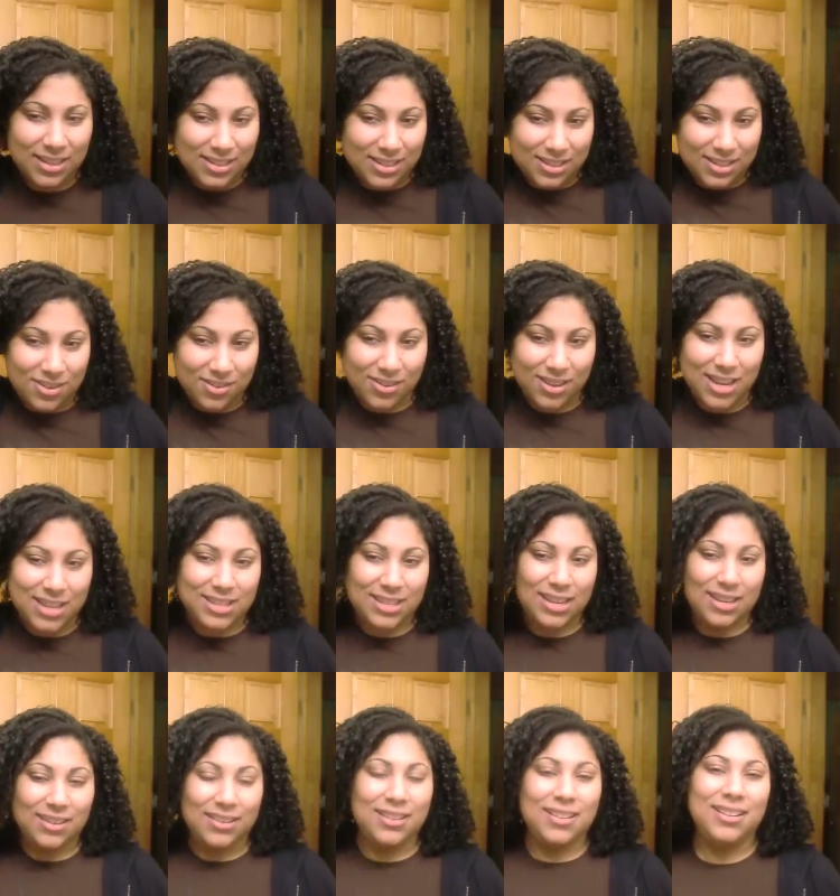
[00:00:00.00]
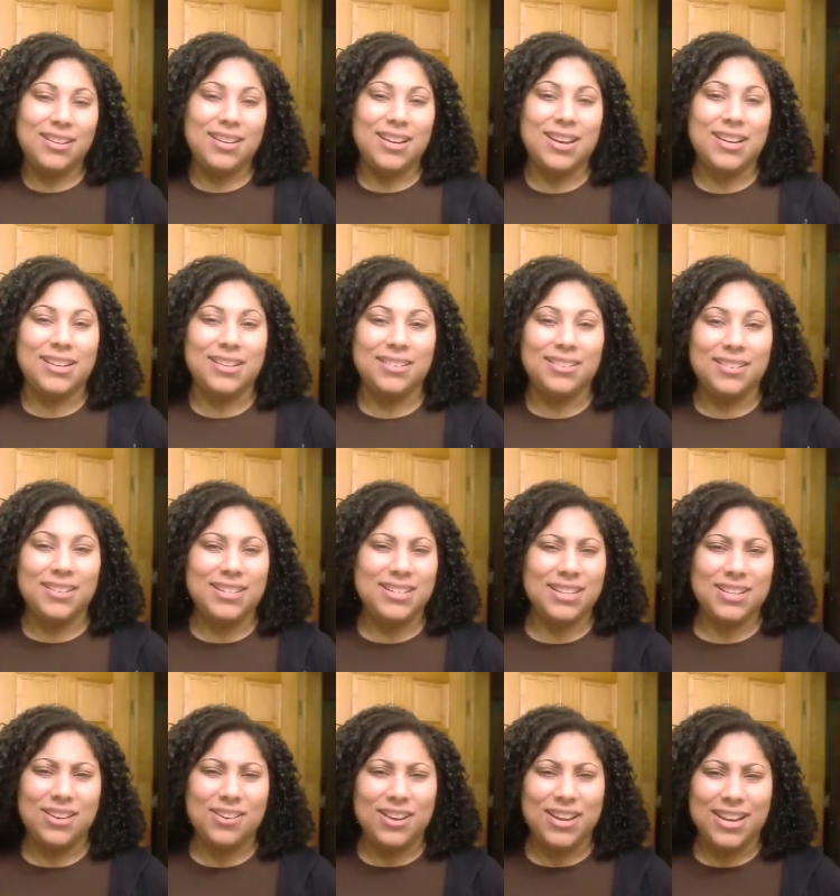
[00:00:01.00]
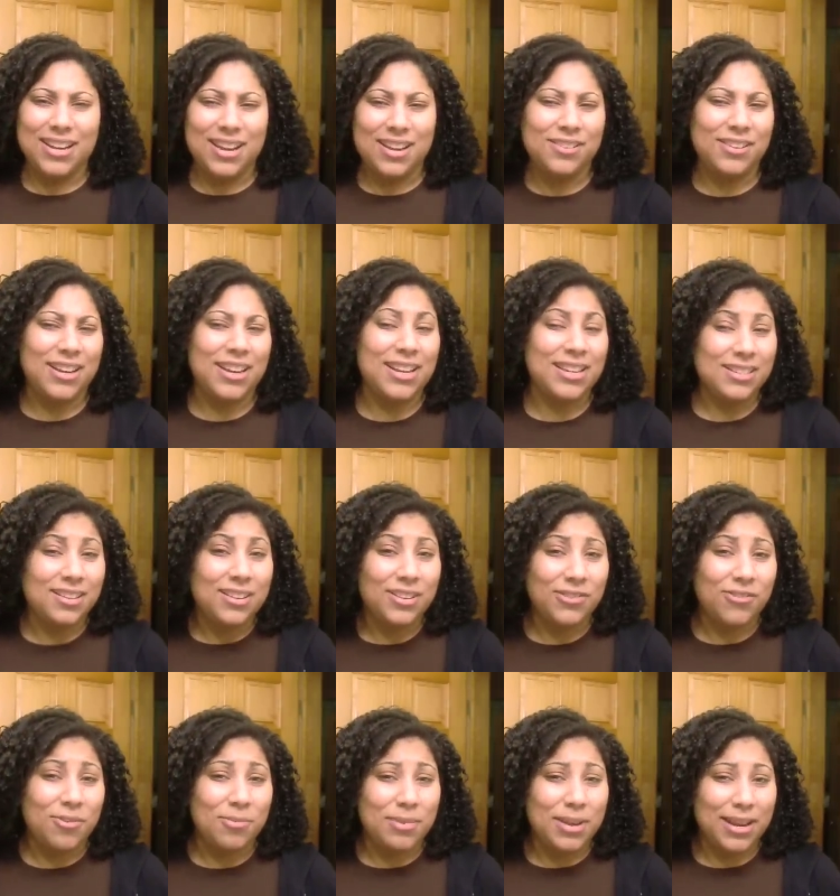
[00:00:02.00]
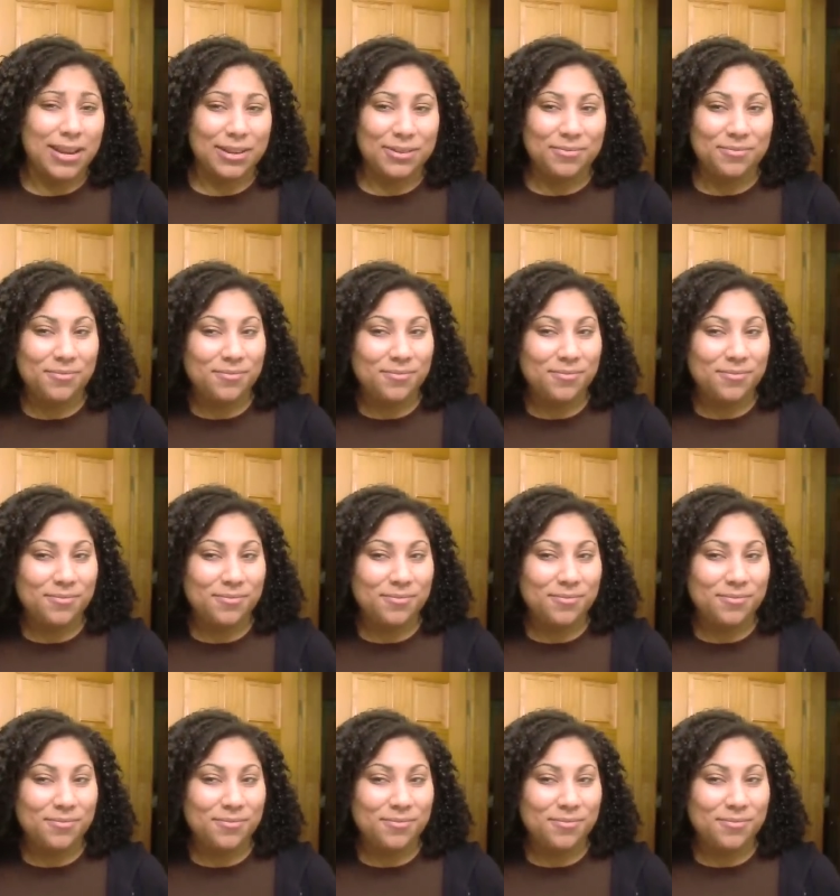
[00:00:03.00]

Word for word: So I was like, cut it. I was like, go ahead, I don't care, it's gonna grow back.